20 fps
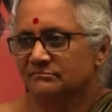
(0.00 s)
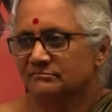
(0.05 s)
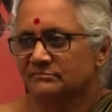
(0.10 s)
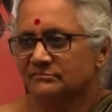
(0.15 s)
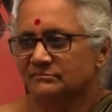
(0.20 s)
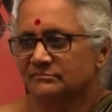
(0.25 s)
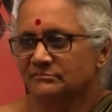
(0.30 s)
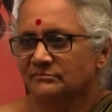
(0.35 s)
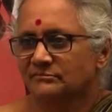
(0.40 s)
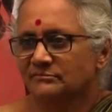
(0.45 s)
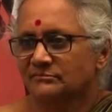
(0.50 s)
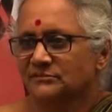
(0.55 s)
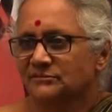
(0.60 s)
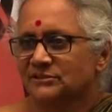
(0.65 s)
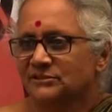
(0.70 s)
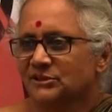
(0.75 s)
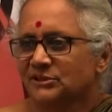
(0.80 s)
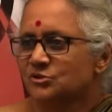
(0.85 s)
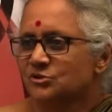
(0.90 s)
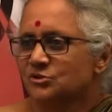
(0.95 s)
So they just
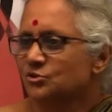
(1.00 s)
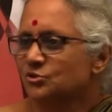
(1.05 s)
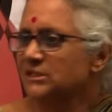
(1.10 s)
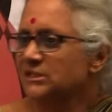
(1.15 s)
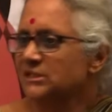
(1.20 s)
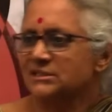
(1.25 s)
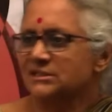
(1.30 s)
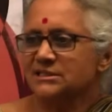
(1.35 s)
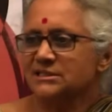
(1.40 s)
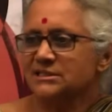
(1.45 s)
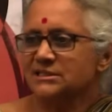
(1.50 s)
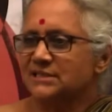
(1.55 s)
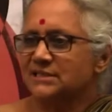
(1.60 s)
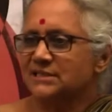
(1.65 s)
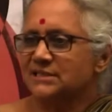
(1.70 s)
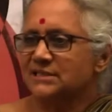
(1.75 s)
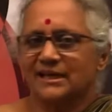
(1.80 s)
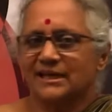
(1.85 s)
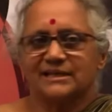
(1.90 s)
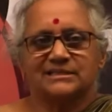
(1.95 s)
say, except according to
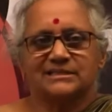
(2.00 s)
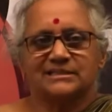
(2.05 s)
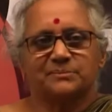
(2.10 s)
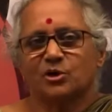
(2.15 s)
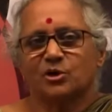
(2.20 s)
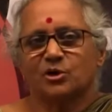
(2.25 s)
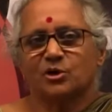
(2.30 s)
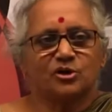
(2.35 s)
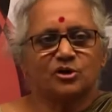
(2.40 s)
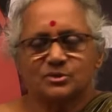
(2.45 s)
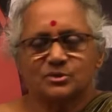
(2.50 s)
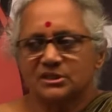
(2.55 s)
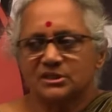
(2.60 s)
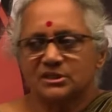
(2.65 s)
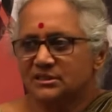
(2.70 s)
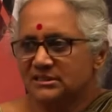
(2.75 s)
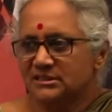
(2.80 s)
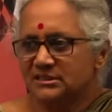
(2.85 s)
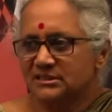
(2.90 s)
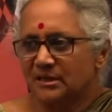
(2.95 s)
procedure established by
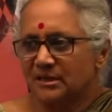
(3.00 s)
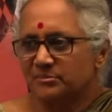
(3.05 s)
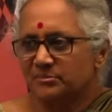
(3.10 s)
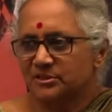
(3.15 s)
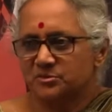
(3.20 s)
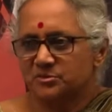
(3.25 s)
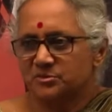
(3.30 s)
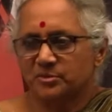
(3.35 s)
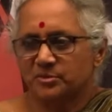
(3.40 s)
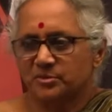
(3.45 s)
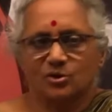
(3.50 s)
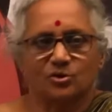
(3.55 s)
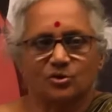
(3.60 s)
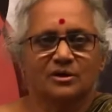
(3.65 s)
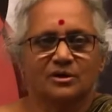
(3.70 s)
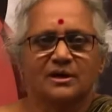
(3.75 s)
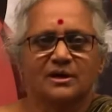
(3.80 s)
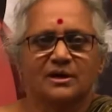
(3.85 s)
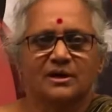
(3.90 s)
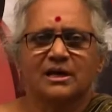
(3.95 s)
law. And there
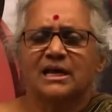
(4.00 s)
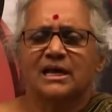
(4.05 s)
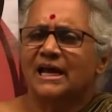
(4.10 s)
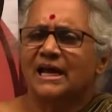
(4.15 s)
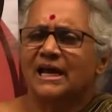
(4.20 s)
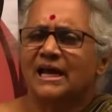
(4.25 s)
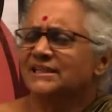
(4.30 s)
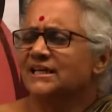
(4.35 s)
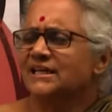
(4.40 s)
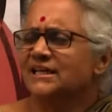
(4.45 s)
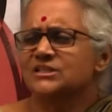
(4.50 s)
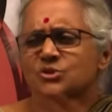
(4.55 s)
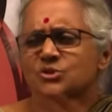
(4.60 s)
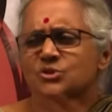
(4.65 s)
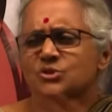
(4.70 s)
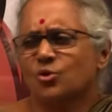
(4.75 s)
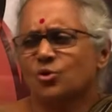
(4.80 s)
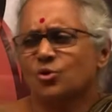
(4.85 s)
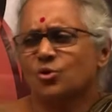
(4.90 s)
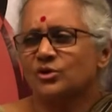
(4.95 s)
is a whole history to
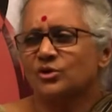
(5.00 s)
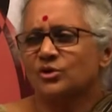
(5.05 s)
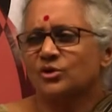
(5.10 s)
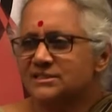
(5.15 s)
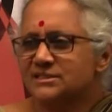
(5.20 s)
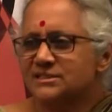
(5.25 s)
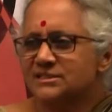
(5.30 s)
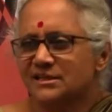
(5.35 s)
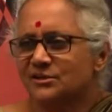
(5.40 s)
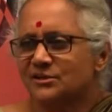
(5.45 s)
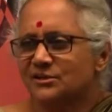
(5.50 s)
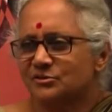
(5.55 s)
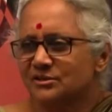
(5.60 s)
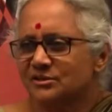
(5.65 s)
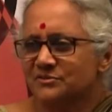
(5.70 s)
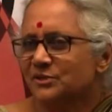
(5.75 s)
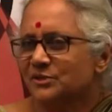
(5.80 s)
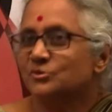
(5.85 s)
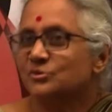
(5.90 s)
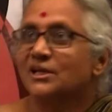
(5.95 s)
this. We'll do that another
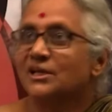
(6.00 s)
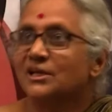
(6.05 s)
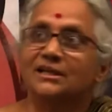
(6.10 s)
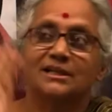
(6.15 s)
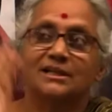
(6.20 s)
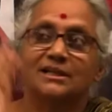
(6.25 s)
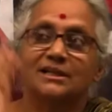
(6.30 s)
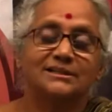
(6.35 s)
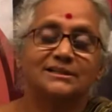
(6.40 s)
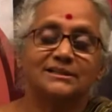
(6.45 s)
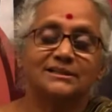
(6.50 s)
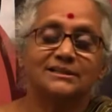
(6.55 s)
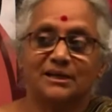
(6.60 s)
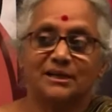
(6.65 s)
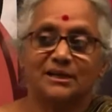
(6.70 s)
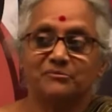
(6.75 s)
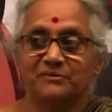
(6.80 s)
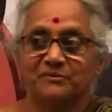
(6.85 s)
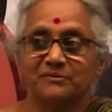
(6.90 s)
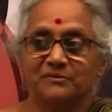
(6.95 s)
time when we have 3
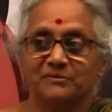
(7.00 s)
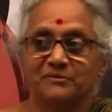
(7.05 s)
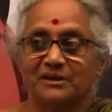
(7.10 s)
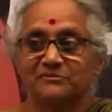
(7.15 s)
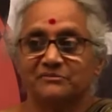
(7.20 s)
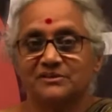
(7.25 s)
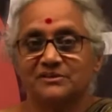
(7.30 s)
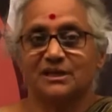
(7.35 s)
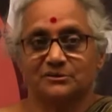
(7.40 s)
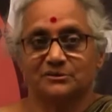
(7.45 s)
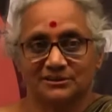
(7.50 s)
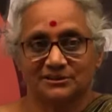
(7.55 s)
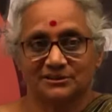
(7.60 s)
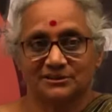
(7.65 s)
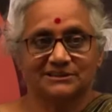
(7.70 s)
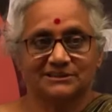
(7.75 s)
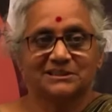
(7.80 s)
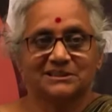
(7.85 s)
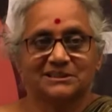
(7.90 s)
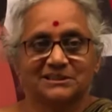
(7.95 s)
hours. But for
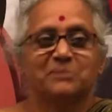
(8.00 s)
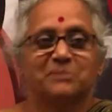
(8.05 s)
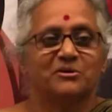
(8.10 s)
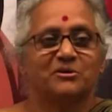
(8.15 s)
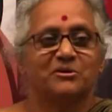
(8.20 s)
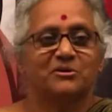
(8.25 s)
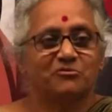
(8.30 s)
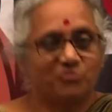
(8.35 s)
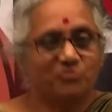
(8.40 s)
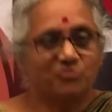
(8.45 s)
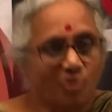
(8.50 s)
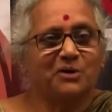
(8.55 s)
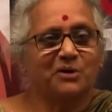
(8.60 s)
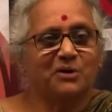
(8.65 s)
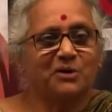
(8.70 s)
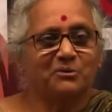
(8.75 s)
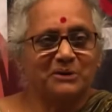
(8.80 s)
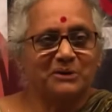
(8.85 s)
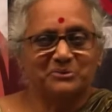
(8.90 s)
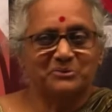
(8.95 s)
now, I won't
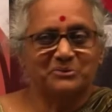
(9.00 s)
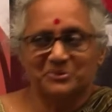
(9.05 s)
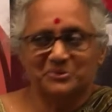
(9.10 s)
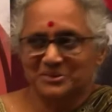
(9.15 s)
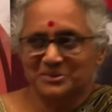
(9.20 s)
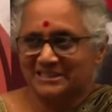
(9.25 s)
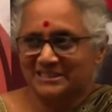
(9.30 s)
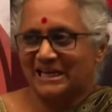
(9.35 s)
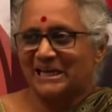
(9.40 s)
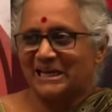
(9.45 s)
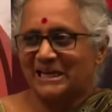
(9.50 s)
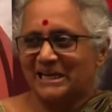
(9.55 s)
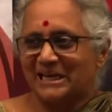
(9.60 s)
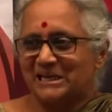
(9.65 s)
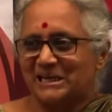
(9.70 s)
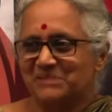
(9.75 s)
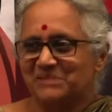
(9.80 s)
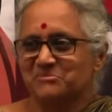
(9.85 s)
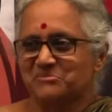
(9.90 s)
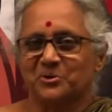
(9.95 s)
say any more.
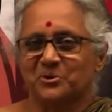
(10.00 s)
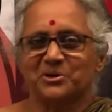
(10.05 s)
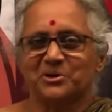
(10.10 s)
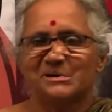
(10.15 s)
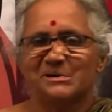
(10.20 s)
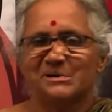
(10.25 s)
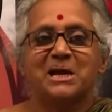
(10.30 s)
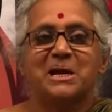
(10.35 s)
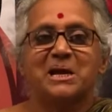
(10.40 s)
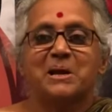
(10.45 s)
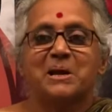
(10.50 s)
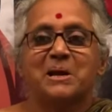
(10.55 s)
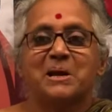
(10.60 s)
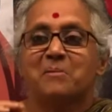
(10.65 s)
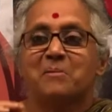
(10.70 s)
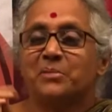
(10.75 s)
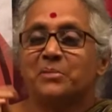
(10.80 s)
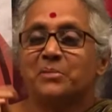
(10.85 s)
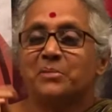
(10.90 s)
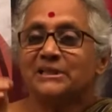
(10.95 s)
But the
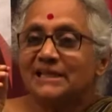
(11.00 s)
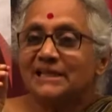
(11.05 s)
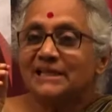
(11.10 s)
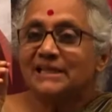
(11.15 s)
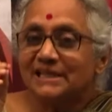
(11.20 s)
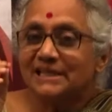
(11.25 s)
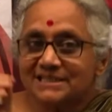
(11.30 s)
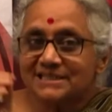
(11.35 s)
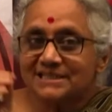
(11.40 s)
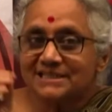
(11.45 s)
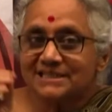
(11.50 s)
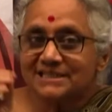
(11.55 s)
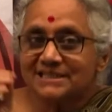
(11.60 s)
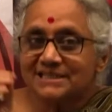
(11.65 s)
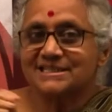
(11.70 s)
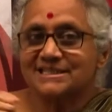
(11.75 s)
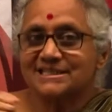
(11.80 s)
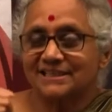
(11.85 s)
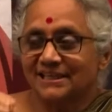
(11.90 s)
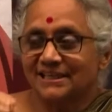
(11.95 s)
interesting thing in this
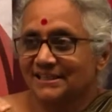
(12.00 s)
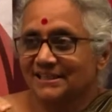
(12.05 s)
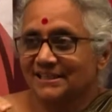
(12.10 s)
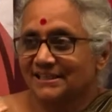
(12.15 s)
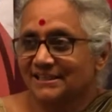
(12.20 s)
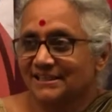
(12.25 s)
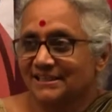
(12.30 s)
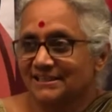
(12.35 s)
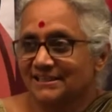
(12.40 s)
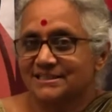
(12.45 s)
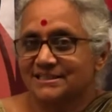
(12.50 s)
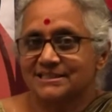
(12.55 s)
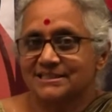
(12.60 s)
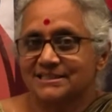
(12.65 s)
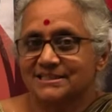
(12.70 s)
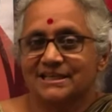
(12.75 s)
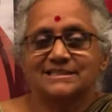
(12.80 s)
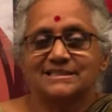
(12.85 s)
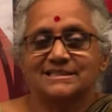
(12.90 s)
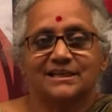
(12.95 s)
is that
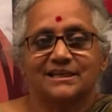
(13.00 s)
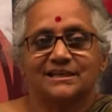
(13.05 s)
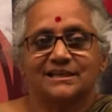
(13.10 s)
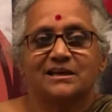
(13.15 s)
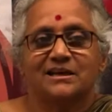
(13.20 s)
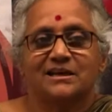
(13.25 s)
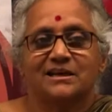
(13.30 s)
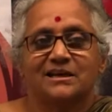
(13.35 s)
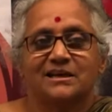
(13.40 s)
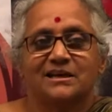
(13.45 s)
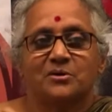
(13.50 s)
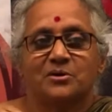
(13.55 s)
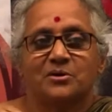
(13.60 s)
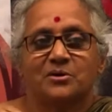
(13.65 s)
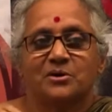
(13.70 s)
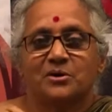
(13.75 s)
this